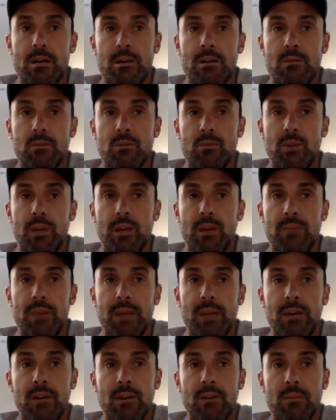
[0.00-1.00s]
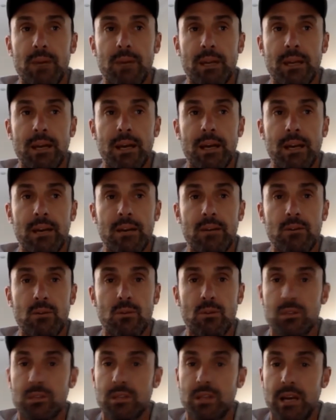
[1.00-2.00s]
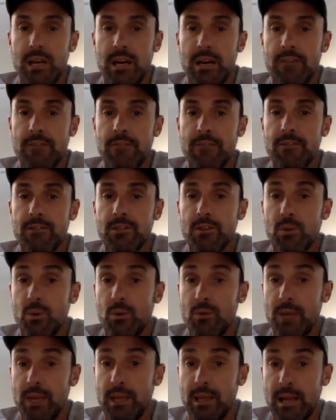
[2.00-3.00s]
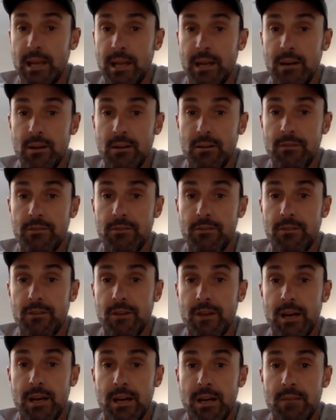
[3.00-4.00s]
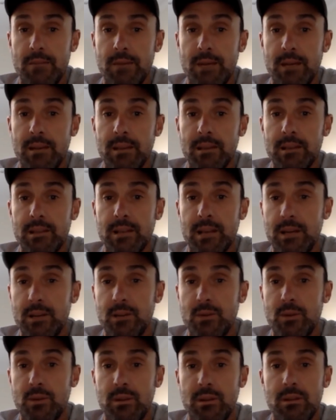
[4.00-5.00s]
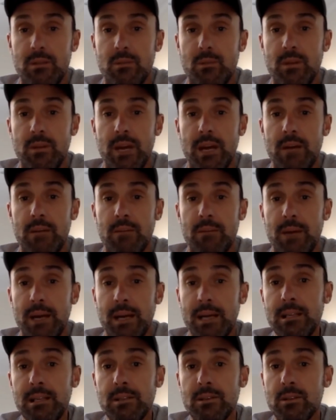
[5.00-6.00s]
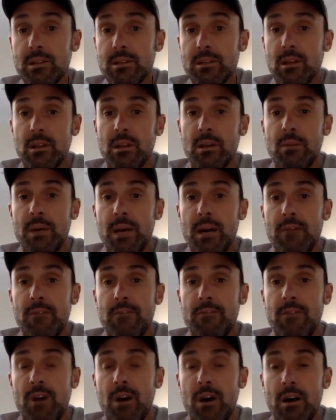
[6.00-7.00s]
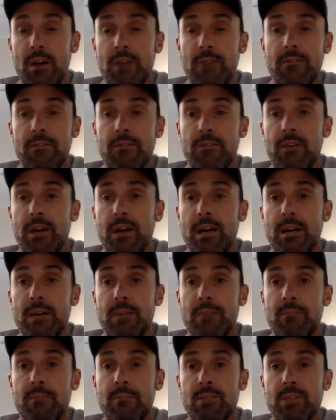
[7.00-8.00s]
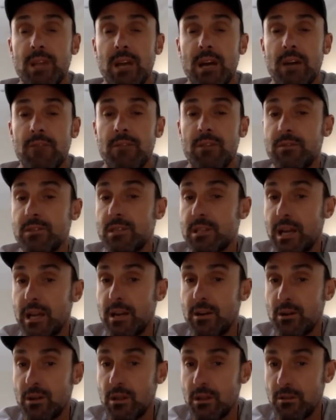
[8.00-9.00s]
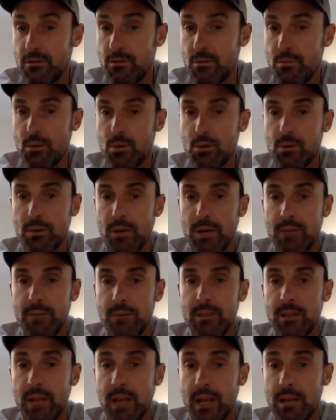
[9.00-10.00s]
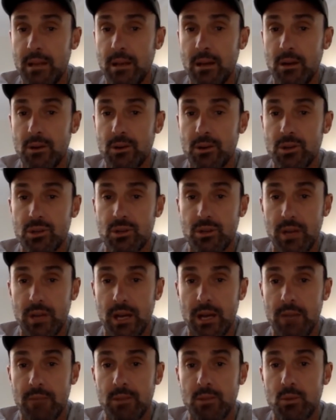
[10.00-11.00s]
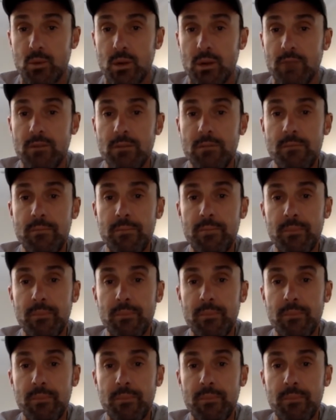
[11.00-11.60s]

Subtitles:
we had a meeting on the Monday, all the staff. So we've been laid off at this stage without pay. So there's only about 5 staff that have stayed on in the football department. The head coach is one of them,